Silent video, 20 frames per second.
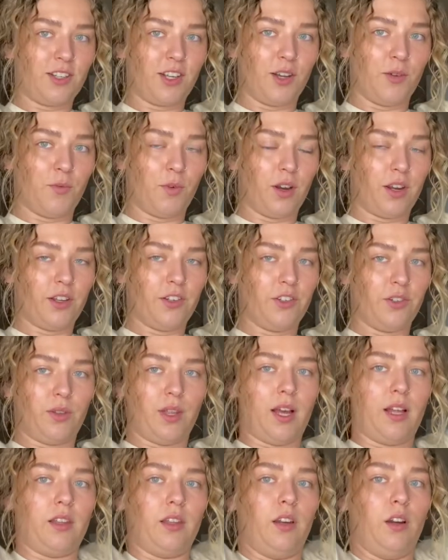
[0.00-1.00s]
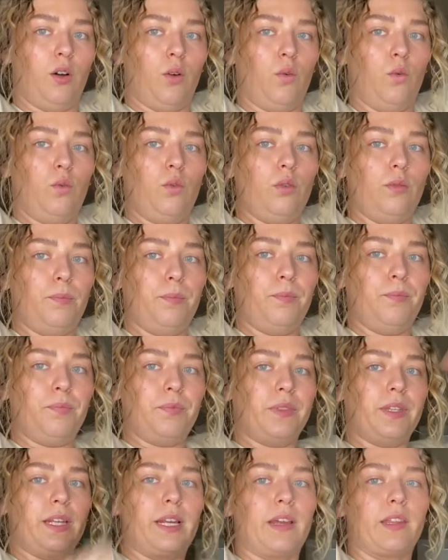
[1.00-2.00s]
So you want to do that little whoop,
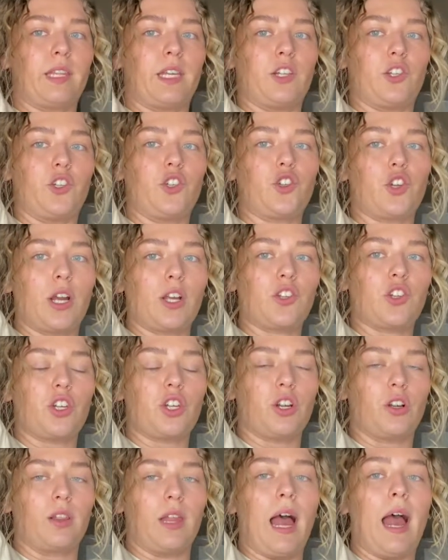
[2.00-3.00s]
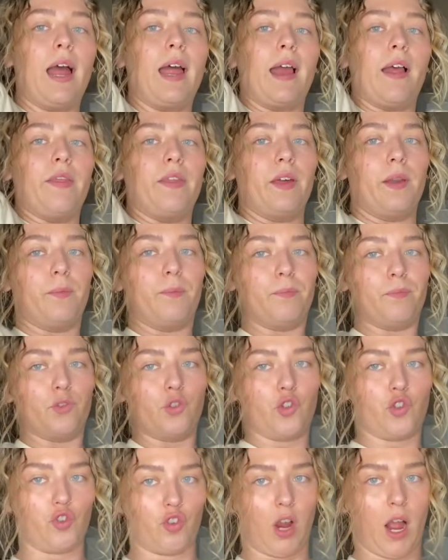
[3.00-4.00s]
get that stretch in your lat, and then
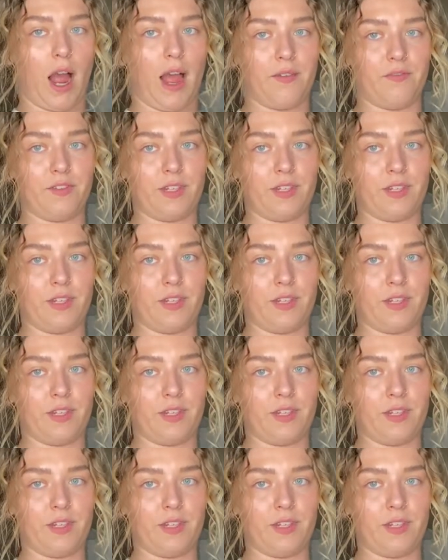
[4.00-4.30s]
drive